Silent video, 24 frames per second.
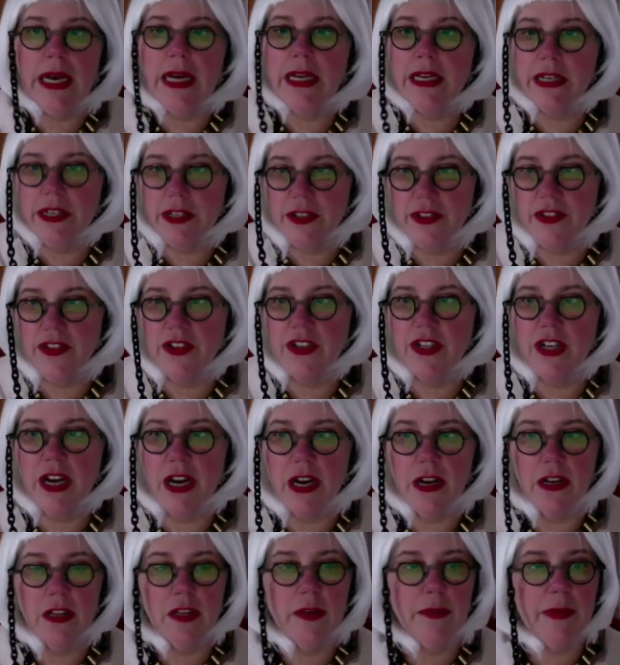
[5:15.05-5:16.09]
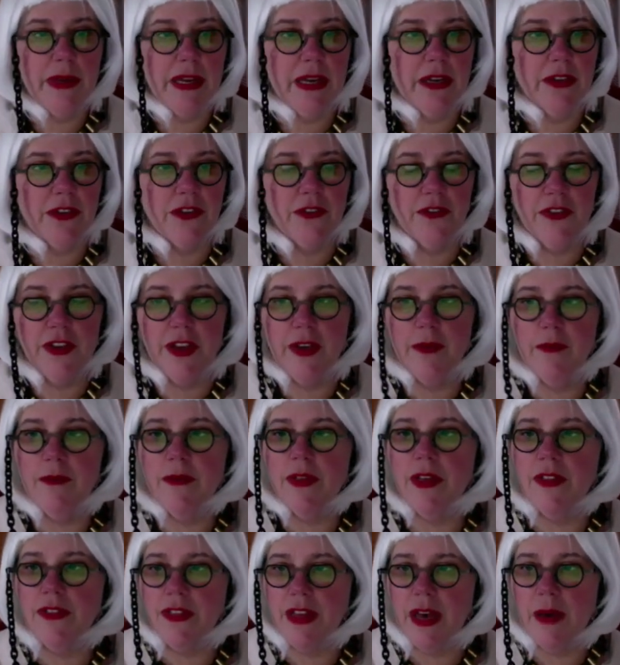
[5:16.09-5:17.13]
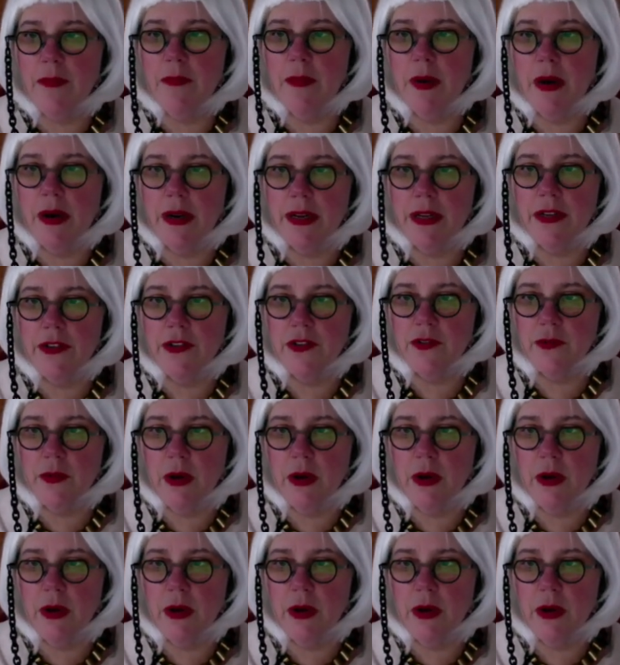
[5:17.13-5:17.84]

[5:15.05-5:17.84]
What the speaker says: and it is entirely because of him that that body is